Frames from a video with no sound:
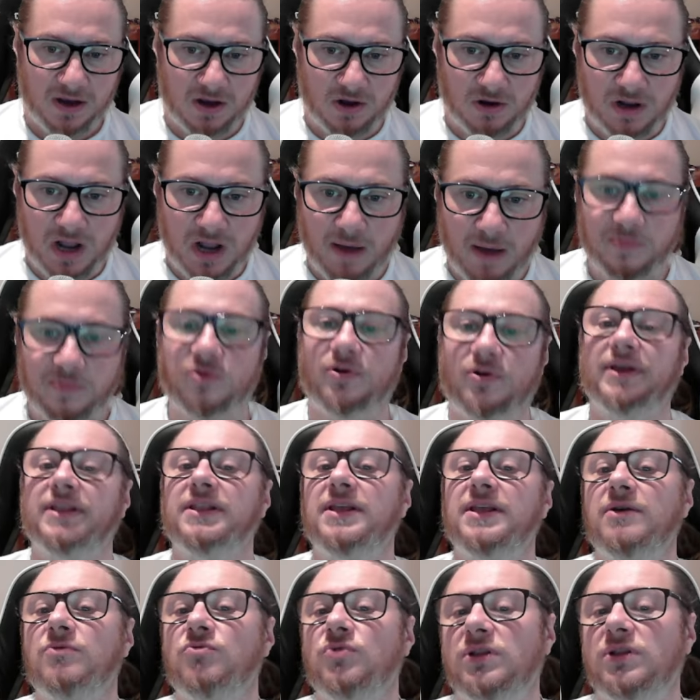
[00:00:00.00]

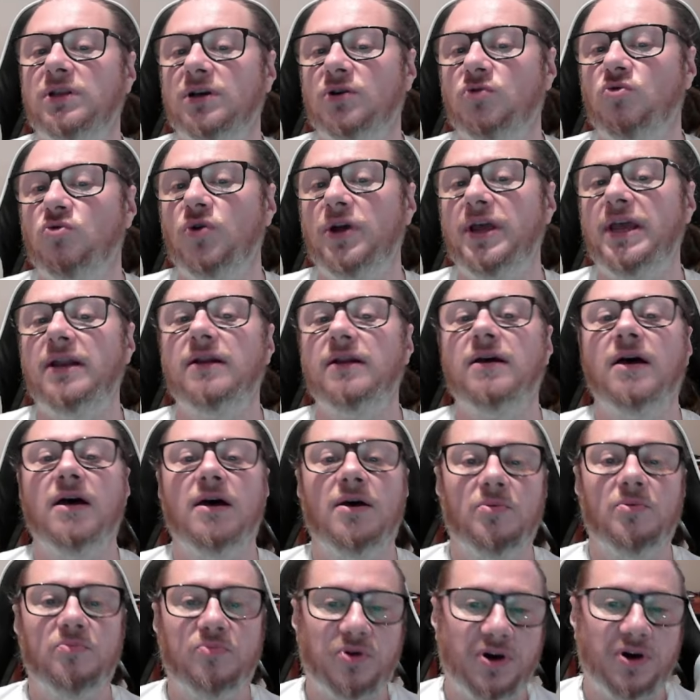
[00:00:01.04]
collaborating with the queen
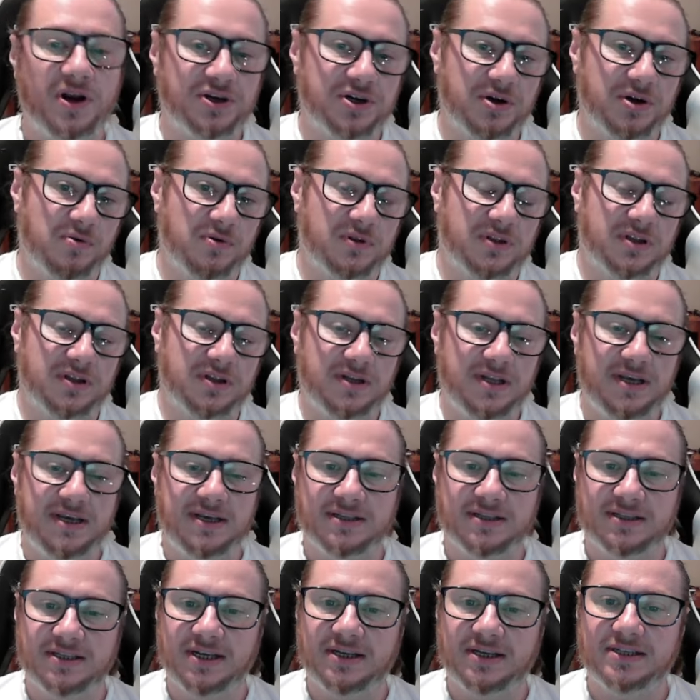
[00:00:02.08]
pressure on the
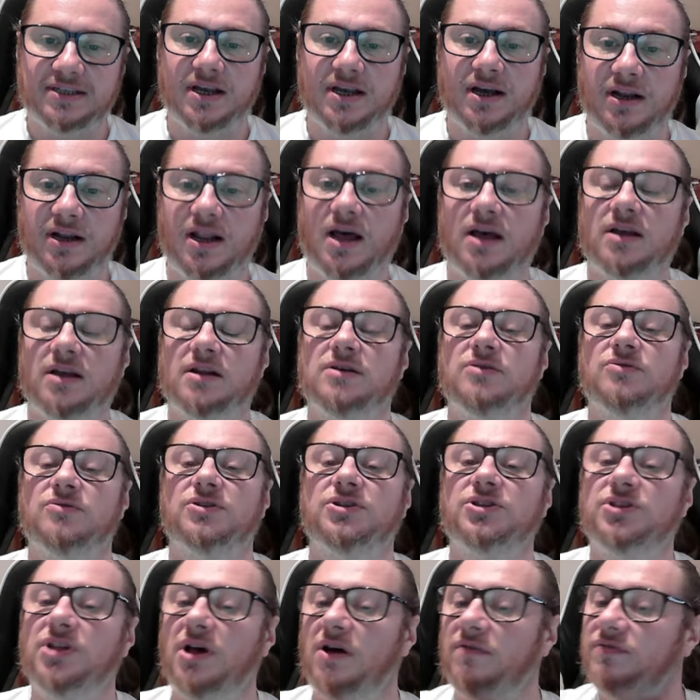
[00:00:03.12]
D6, a lot of good
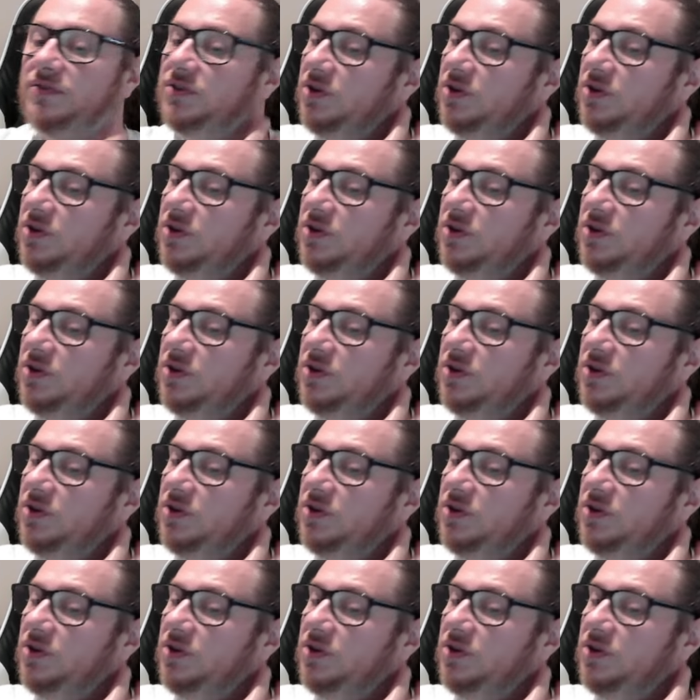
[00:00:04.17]
stuff.